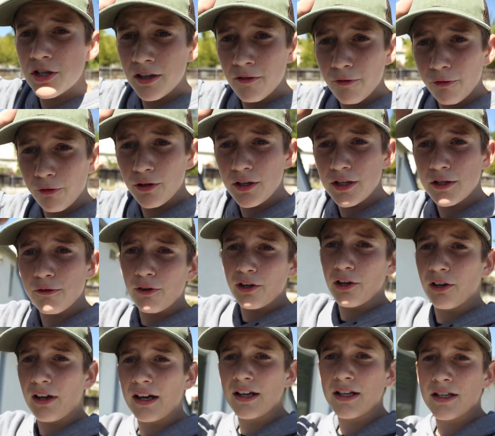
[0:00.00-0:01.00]
it for this
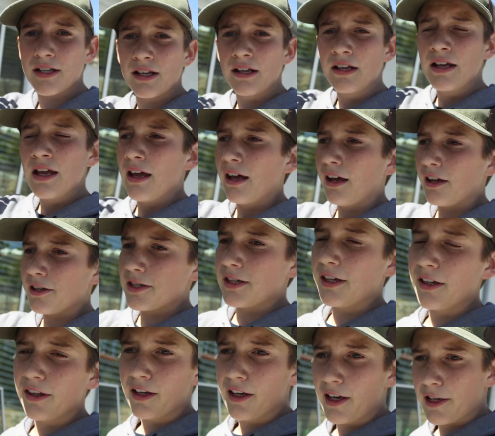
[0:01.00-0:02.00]
video, guys. I'll see you
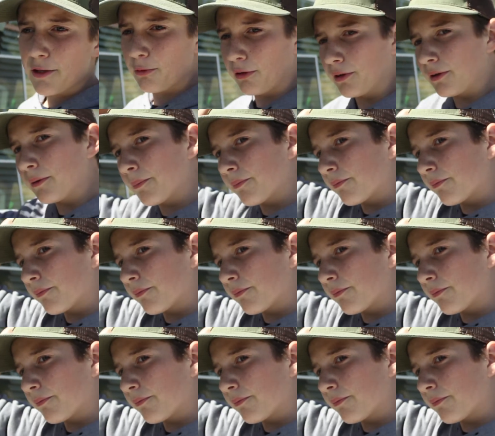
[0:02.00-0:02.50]
in the next one.